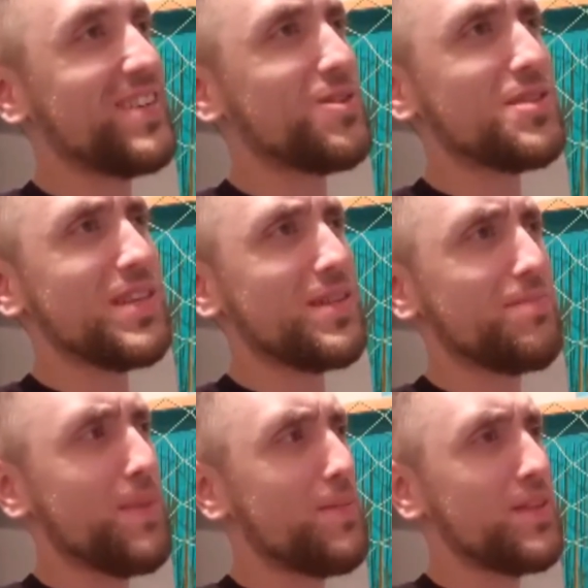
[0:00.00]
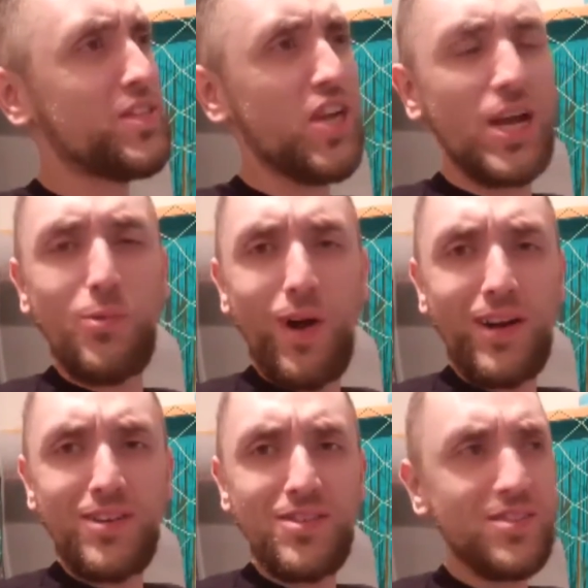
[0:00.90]
looks like maybe the
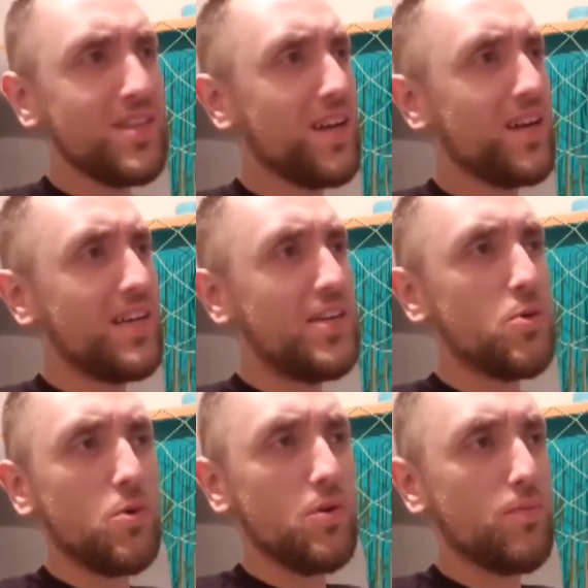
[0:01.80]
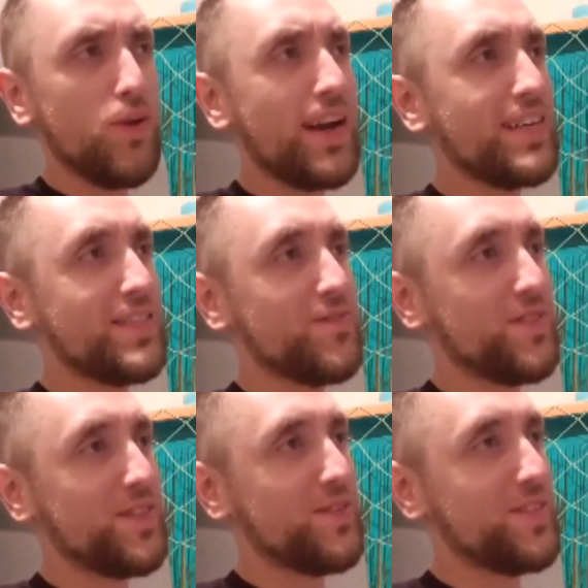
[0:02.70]
Jaguars' indoor practice
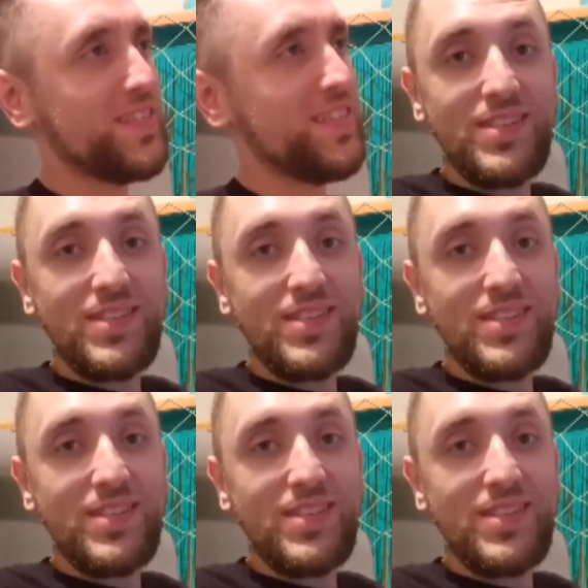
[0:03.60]
facility.